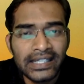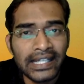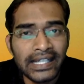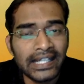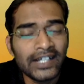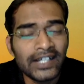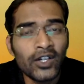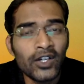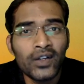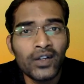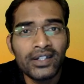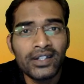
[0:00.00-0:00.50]

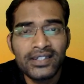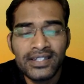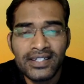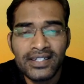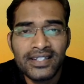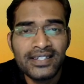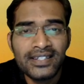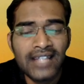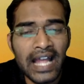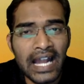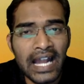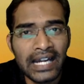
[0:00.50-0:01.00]

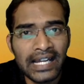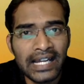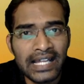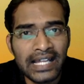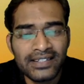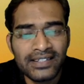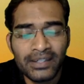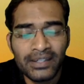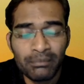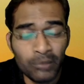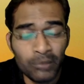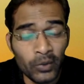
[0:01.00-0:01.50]
technologies and
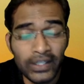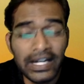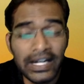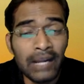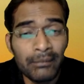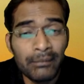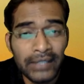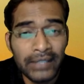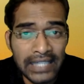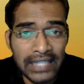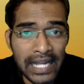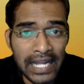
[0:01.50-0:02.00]
as well
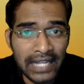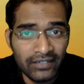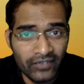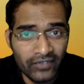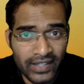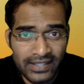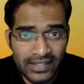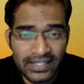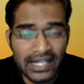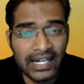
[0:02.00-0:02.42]
programming language